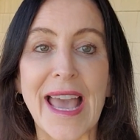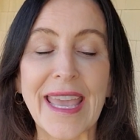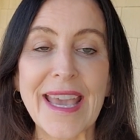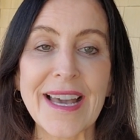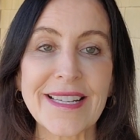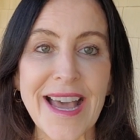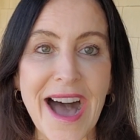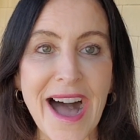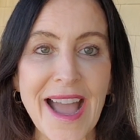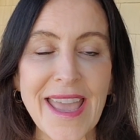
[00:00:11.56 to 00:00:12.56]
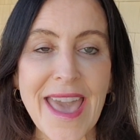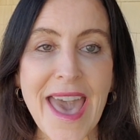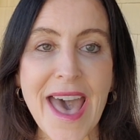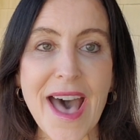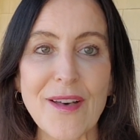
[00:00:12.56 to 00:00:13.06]
and I
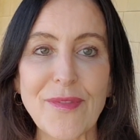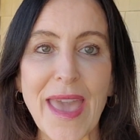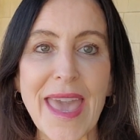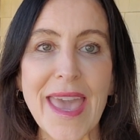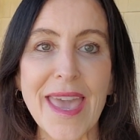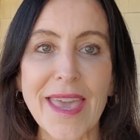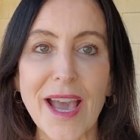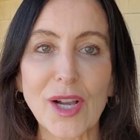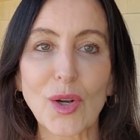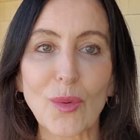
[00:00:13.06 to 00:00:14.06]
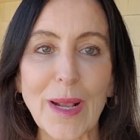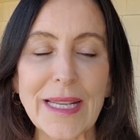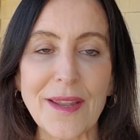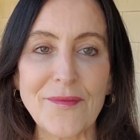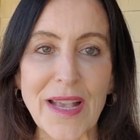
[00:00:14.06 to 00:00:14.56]
have a
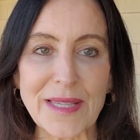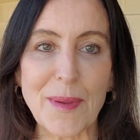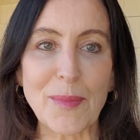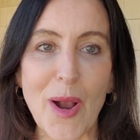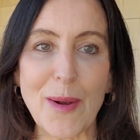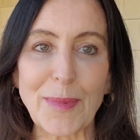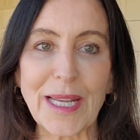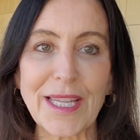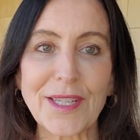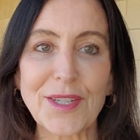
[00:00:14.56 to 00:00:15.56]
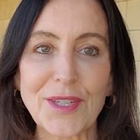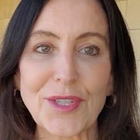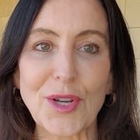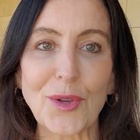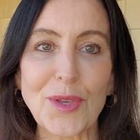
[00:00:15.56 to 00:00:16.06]
great investment property to
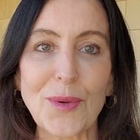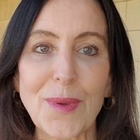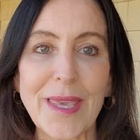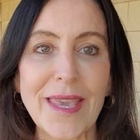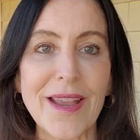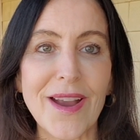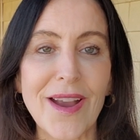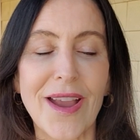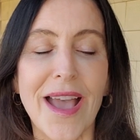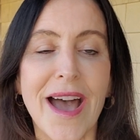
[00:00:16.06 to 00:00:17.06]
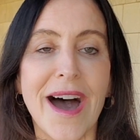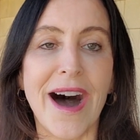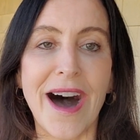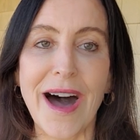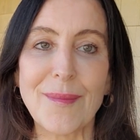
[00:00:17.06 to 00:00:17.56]
show you here.
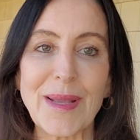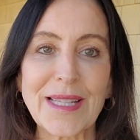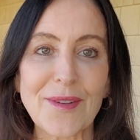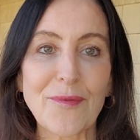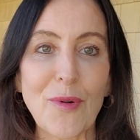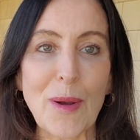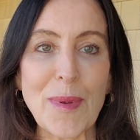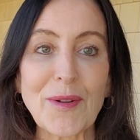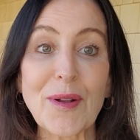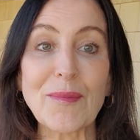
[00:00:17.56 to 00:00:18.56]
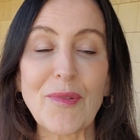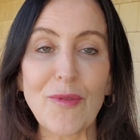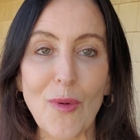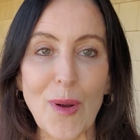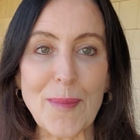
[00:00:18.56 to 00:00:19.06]
Um, it's a four bedroom,
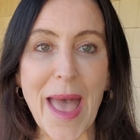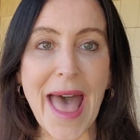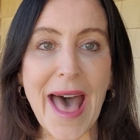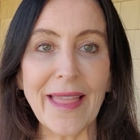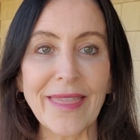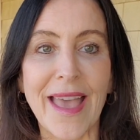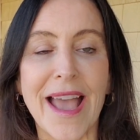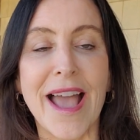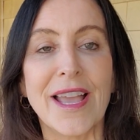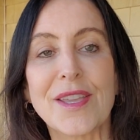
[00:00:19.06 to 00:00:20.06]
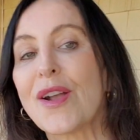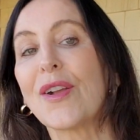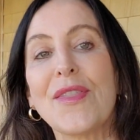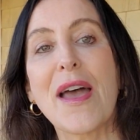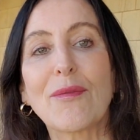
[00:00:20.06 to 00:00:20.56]
four bath. You
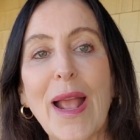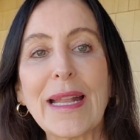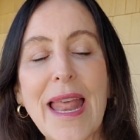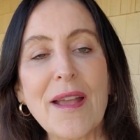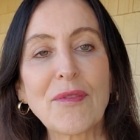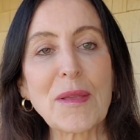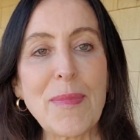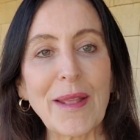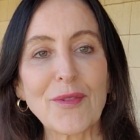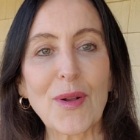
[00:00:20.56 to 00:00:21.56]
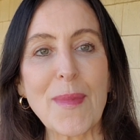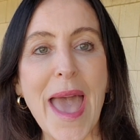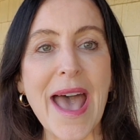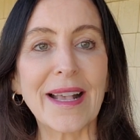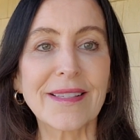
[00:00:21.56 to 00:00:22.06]
heard that right. Every bedroom
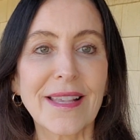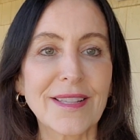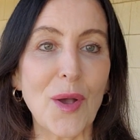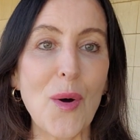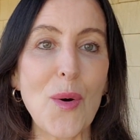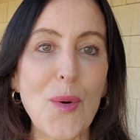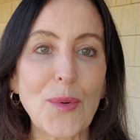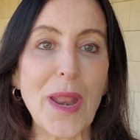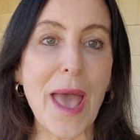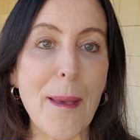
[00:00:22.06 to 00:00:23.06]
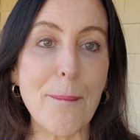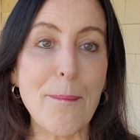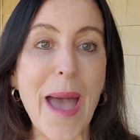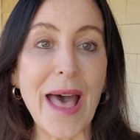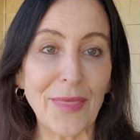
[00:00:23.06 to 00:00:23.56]
has its own
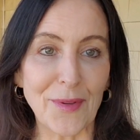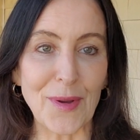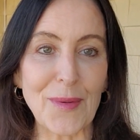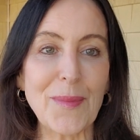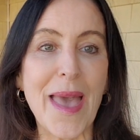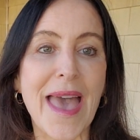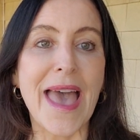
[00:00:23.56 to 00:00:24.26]
bathroom